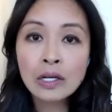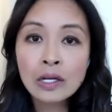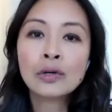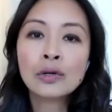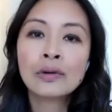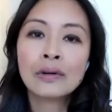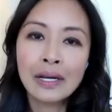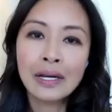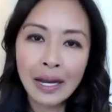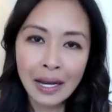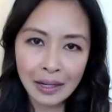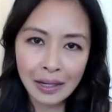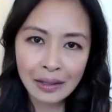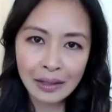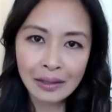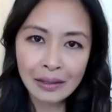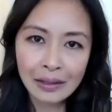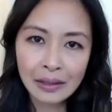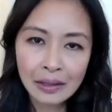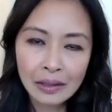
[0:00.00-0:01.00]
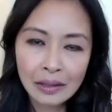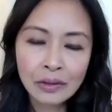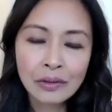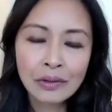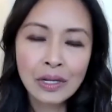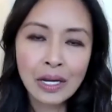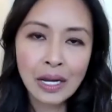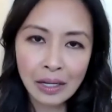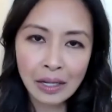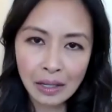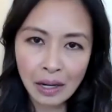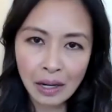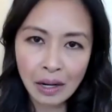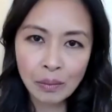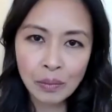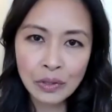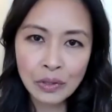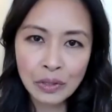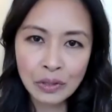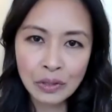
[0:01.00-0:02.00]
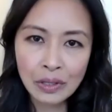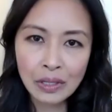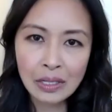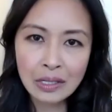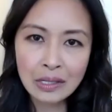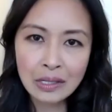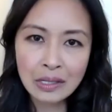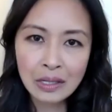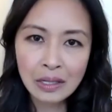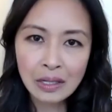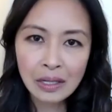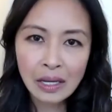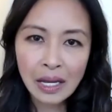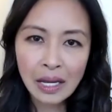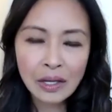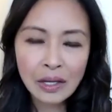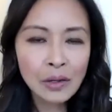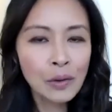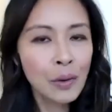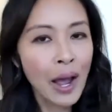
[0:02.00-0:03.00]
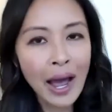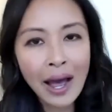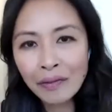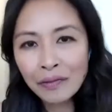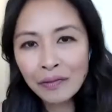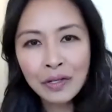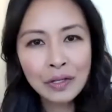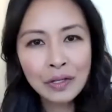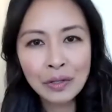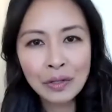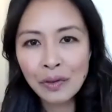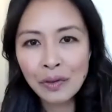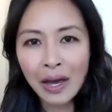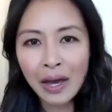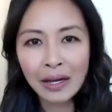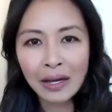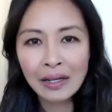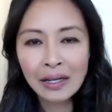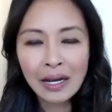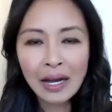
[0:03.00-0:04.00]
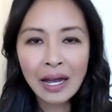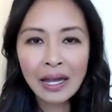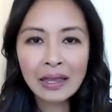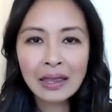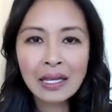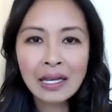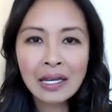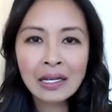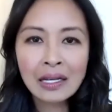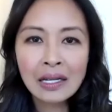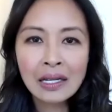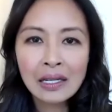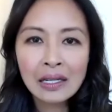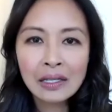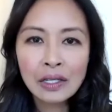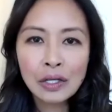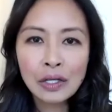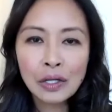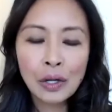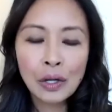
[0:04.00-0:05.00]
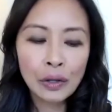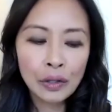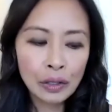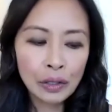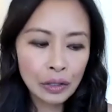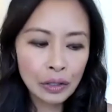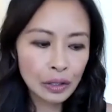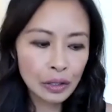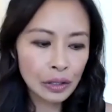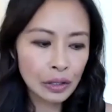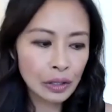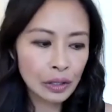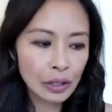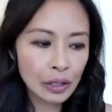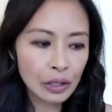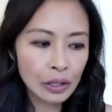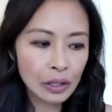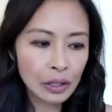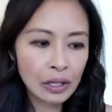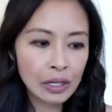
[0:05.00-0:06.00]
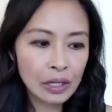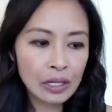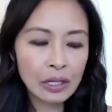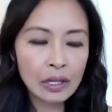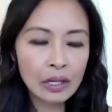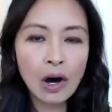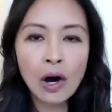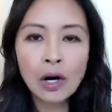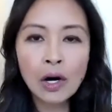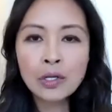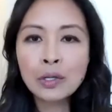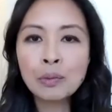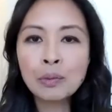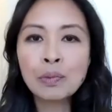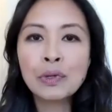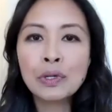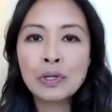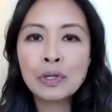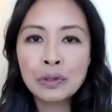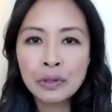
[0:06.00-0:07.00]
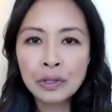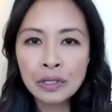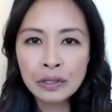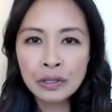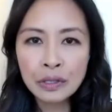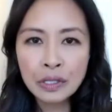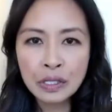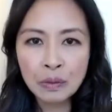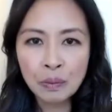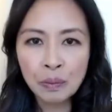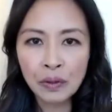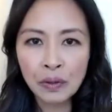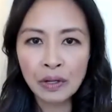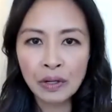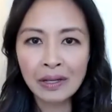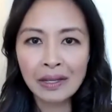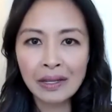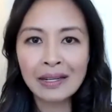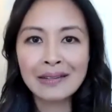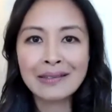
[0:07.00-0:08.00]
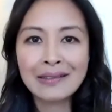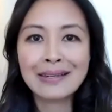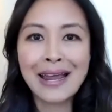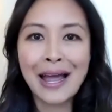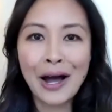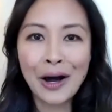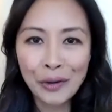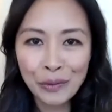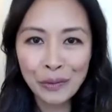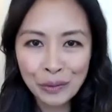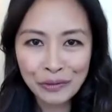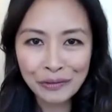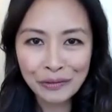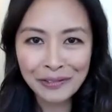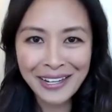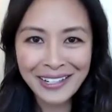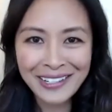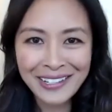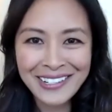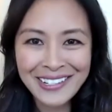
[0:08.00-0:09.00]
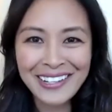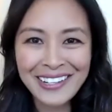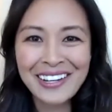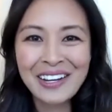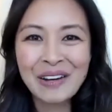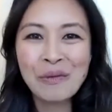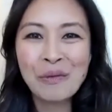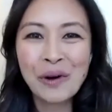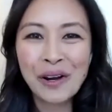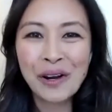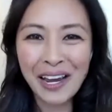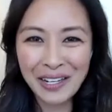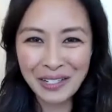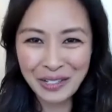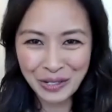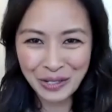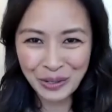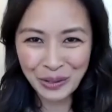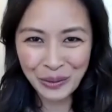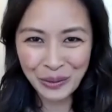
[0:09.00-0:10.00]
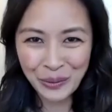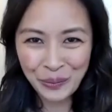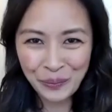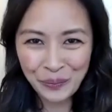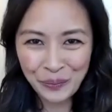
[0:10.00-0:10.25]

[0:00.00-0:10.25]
created opportunities. And you have to do that. I think, you know, the entrepreneurial spirit that is now reflected in what I do